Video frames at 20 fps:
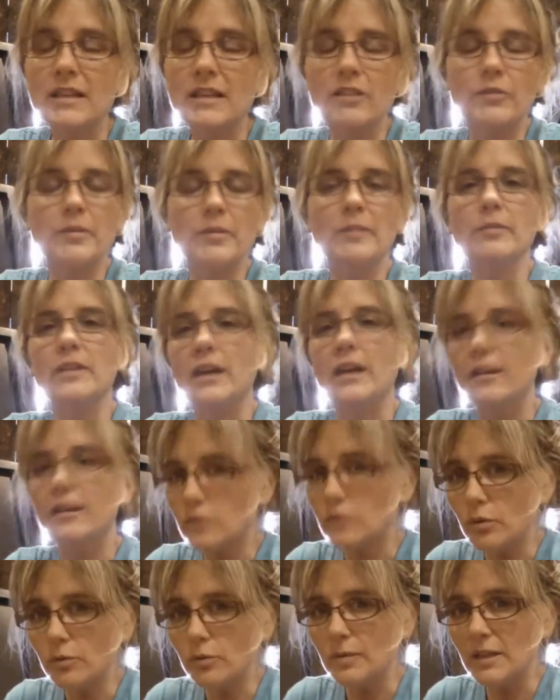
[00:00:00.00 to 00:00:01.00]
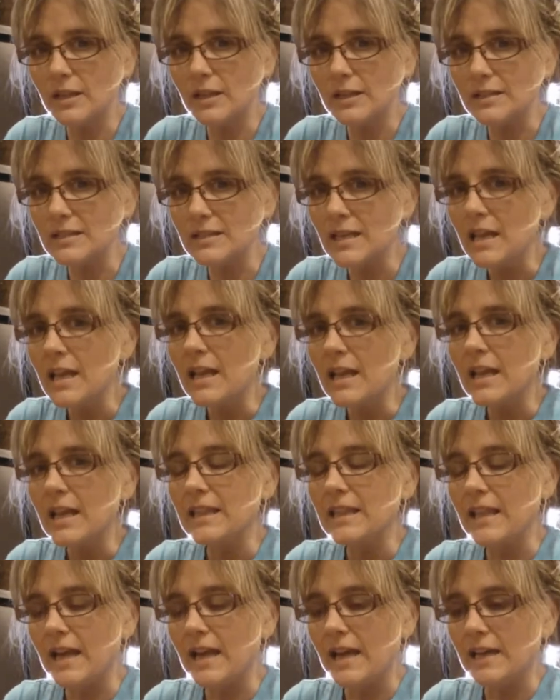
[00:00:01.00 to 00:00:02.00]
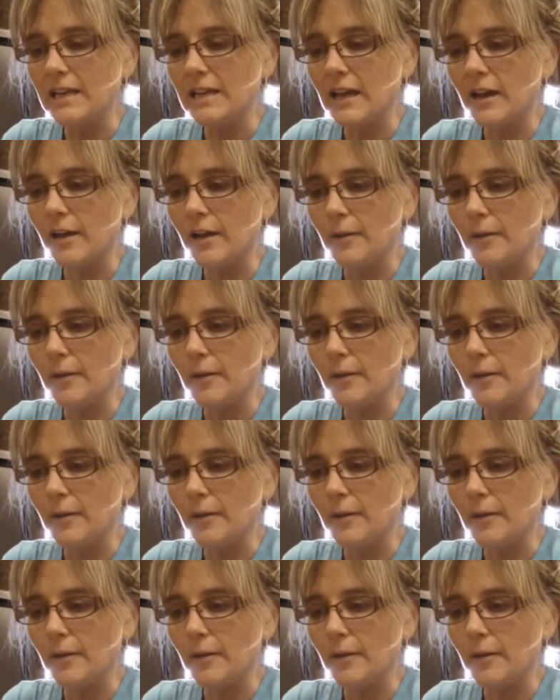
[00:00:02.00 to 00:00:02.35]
other people that have told me this, that